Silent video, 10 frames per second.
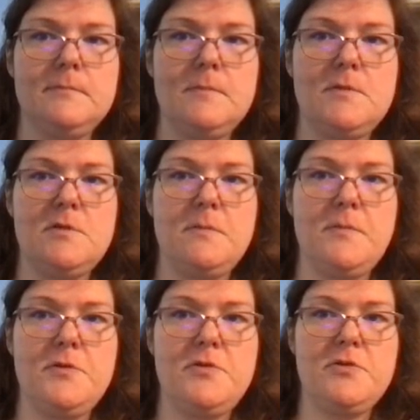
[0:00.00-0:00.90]
And
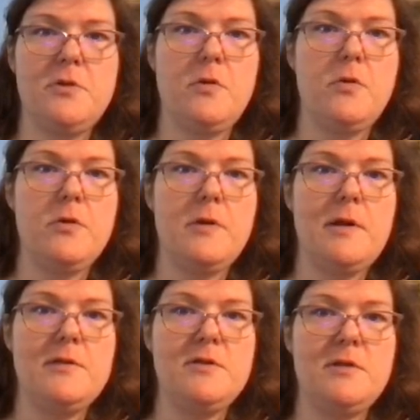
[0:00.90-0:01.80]
some ones that are
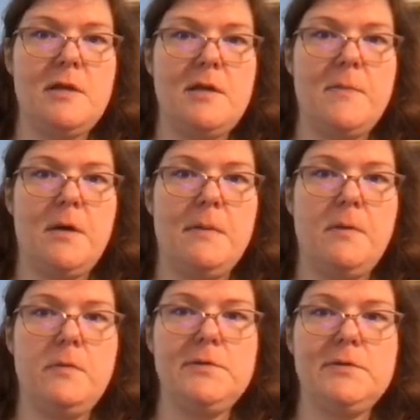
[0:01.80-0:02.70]
orange. Is there like any
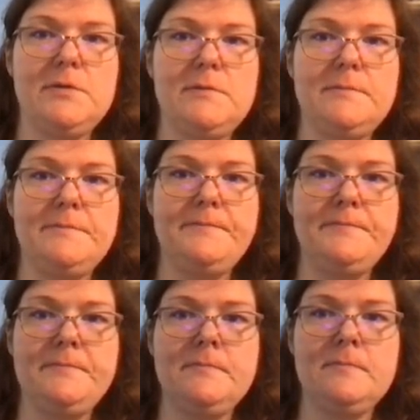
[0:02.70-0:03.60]
purple ones?
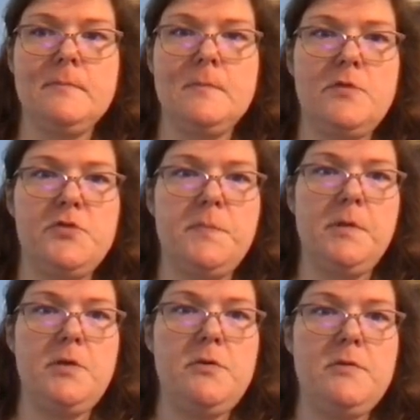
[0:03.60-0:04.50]
There's
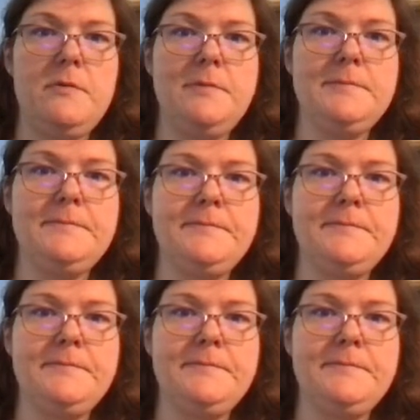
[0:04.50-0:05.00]
blue.